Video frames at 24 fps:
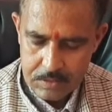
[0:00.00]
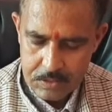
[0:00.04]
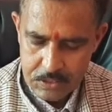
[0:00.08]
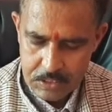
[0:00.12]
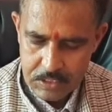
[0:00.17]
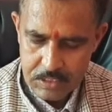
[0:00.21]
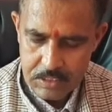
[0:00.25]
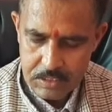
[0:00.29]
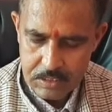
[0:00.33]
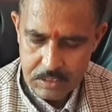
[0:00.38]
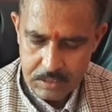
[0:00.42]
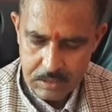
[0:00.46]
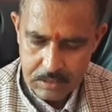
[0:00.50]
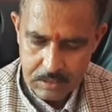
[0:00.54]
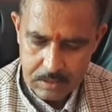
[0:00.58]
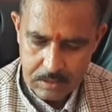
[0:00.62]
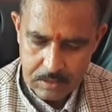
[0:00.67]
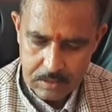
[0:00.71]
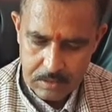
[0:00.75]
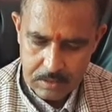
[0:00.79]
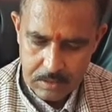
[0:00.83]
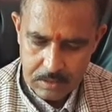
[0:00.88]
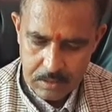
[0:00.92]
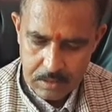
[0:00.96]
D,
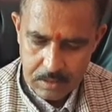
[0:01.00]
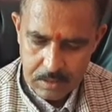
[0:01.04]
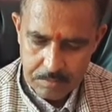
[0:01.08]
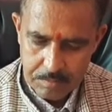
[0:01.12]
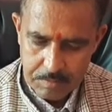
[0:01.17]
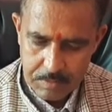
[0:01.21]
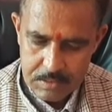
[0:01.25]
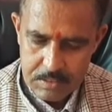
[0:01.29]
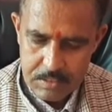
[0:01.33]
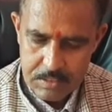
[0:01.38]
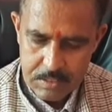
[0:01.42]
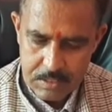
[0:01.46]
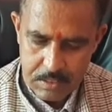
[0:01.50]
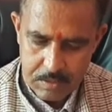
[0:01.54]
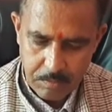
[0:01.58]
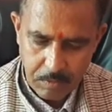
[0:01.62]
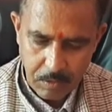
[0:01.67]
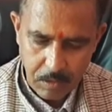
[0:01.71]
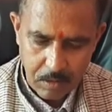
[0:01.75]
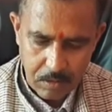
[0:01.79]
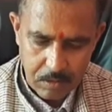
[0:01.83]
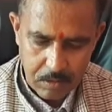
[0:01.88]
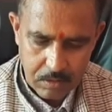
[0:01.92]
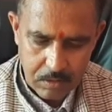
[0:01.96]
means D
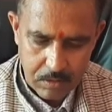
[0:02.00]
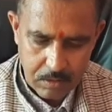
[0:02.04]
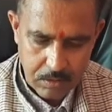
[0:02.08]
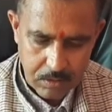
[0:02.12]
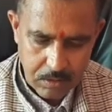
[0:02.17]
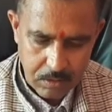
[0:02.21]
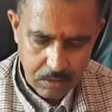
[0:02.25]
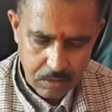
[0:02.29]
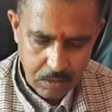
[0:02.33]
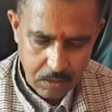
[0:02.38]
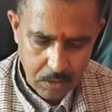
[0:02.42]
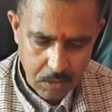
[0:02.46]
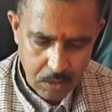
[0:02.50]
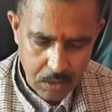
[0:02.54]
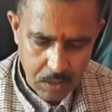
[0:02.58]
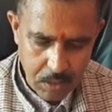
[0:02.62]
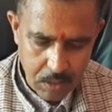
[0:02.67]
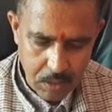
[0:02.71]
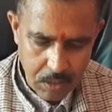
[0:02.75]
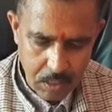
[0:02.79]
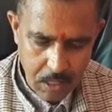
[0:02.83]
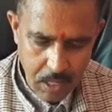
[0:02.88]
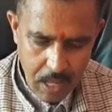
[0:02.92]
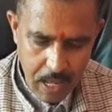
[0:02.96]
block.
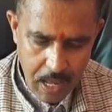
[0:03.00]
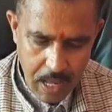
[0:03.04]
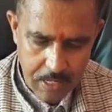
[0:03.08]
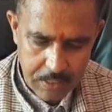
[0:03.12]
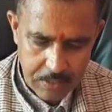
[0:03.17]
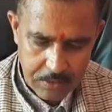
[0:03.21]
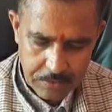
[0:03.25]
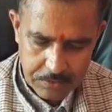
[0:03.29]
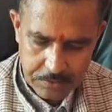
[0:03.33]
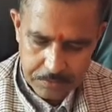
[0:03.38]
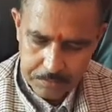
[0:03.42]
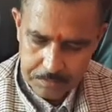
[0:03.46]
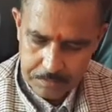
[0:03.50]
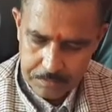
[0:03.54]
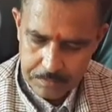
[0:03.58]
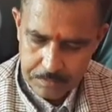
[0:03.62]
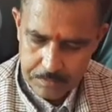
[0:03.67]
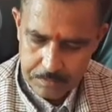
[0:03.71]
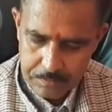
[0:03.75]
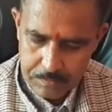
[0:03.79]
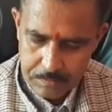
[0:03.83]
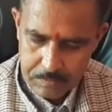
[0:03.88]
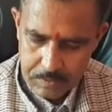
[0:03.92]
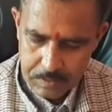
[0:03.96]
Iron,
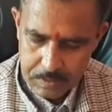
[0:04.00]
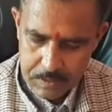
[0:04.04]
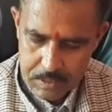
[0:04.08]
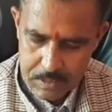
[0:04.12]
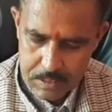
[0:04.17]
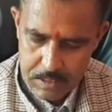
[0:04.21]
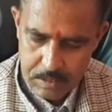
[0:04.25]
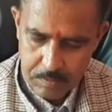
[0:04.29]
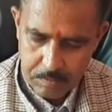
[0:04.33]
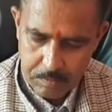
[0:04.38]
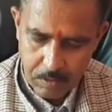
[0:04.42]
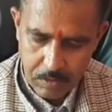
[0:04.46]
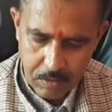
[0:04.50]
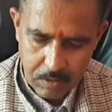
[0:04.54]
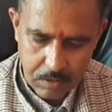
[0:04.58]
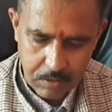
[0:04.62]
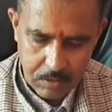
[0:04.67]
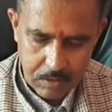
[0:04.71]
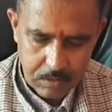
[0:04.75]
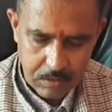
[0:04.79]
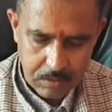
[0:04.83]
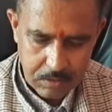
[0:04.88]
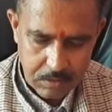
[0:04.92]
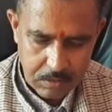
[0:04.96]
D
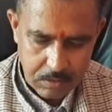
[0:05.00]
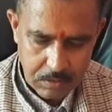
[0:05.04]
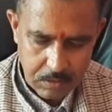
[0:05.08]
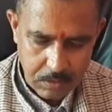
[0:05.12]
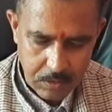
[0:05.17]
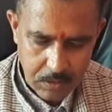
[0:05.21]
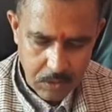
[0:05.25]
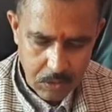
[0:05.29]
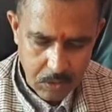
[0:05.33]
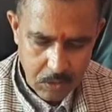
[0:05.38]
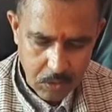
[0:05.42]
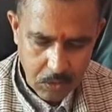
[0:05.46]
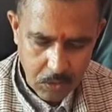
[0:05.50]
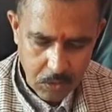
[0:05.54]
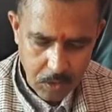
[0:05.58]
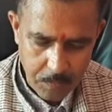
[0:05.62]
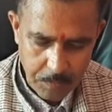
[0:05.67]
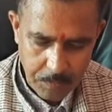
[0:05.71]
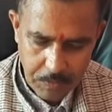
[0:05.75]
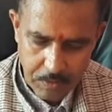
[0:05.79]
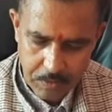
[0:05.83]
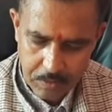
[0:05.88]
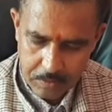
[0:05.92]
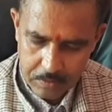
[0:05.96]
block.
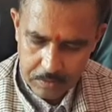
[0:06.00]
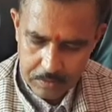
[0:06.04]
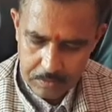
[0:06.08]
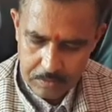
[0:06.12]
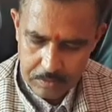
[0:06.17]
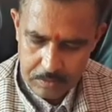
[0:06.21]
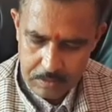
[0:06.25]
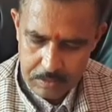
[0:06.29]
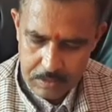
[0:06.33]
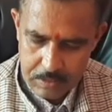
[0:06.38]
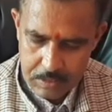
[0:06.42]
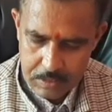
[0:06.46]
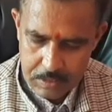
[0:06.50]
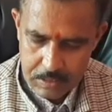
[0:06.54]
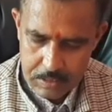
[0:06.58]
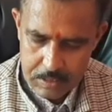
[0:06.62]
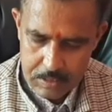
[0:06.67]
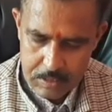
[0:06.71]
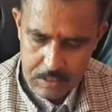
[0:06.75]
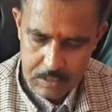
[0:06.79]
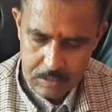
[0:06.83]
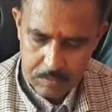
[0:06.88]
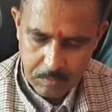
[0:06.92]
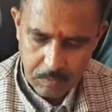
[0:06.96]
Copper,
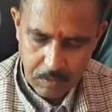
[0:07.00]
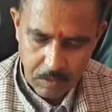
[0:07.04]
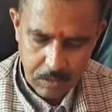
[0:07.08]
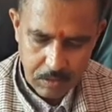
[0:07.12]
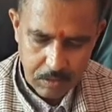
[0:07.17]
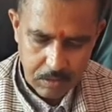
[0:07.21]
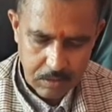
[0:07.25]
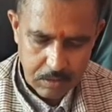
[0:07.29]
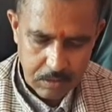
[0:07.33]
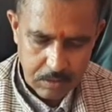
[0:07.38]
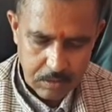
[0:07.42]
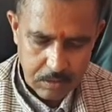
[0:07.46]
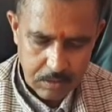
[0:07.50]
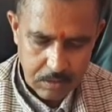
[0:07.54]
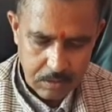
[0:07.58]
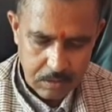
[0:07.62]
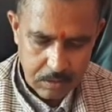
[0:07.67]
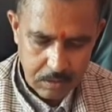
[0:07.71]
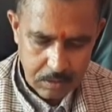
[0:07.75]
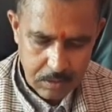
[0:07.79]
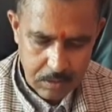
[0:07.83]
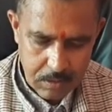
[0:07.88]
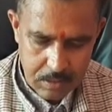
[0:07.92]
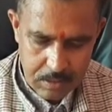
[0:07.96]
D block.
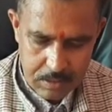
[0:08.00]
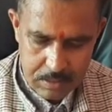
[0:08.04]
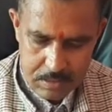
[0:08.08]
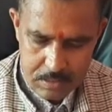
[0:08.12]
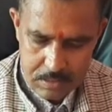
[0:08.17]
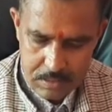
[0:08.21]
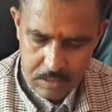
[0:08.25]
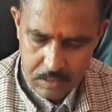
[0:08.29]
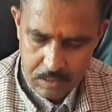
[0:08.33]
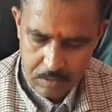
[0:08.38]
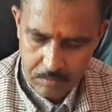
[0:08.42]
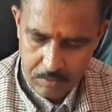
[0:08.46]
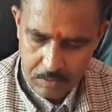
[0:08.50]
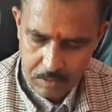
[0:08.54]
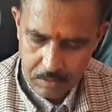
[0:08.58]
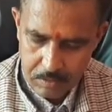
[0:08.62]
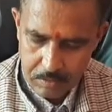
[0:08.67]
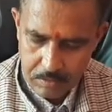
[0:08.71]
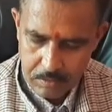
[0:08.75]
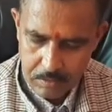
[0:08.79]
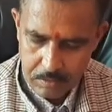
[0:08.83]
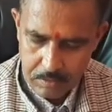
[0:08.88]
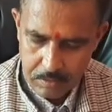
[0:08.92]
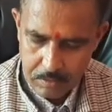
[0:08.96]

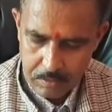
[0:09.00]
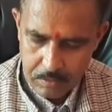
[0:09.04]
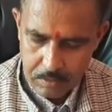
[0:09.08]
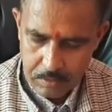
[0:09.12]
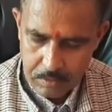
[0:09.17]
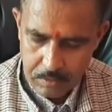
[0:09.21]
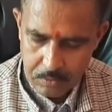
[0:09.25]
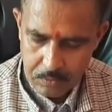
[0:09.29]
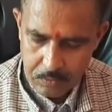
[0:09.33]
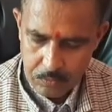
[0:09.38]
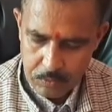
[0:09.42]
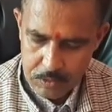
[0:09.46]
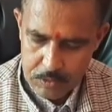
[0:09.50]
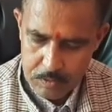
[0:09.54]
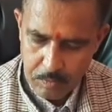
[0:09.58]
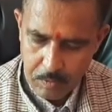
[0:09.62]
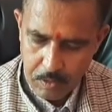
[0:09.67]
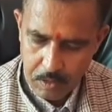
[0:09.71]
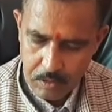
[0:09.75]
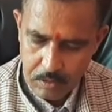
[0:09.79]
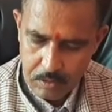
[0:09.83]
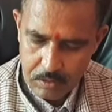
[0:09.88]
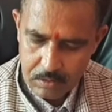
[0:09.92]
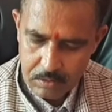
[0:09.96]
Silver, which
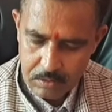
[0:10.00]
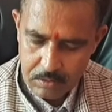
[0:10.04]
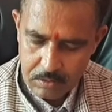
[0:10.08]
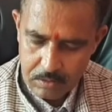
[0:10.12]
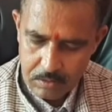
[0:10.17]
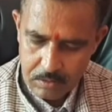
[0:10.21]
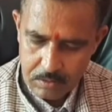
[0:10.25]
block?